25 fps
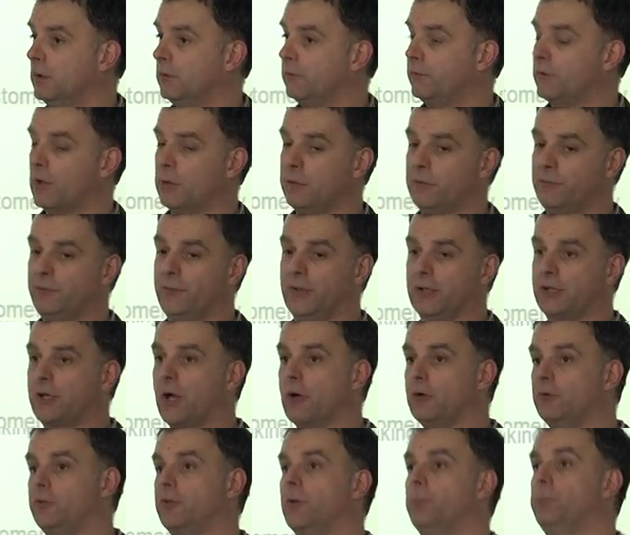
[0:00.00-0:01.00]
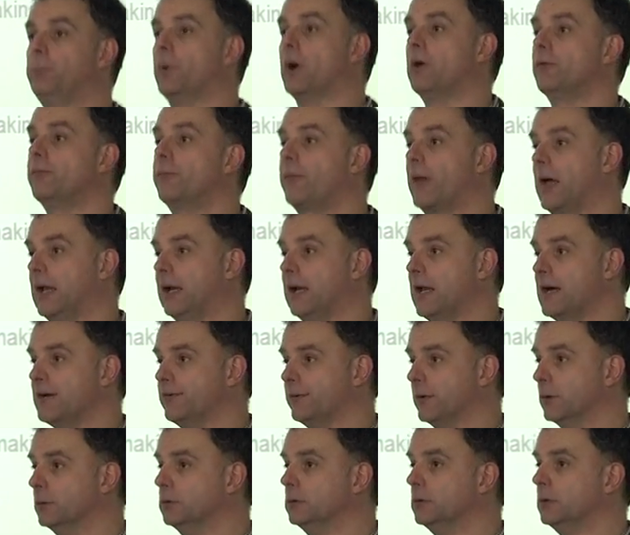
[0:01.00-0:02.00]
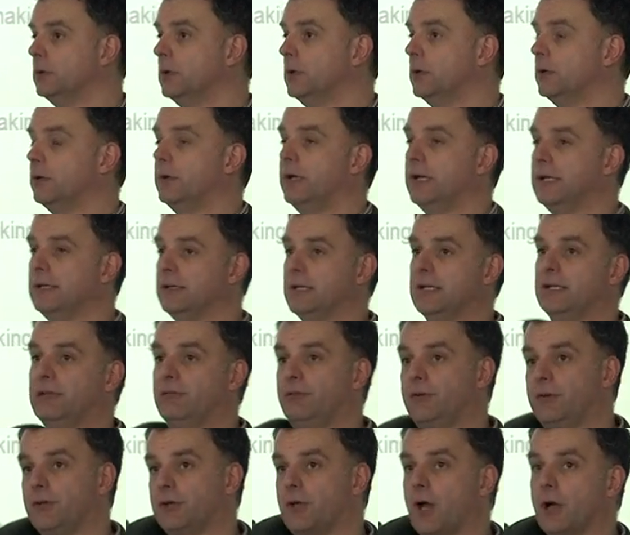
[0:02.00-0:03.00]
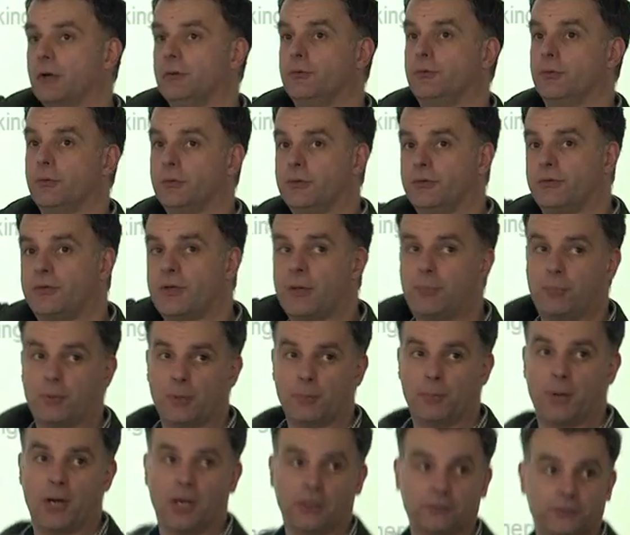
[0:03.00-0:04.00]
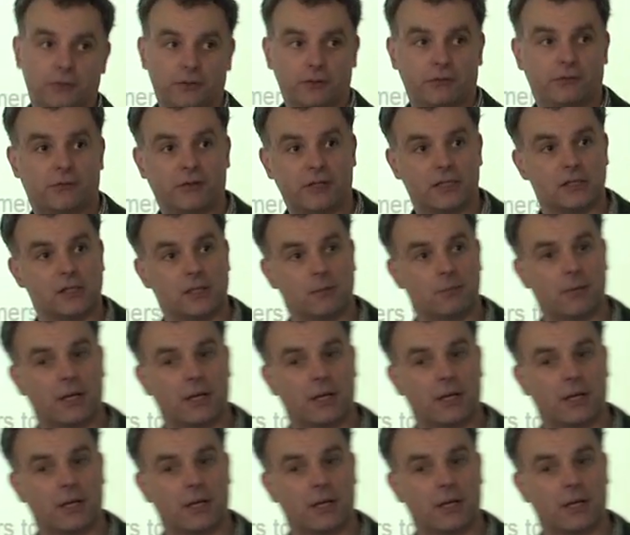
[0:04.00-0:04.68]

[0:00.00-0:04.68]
So if it goes above that level, it needs to go to a separate person, a senior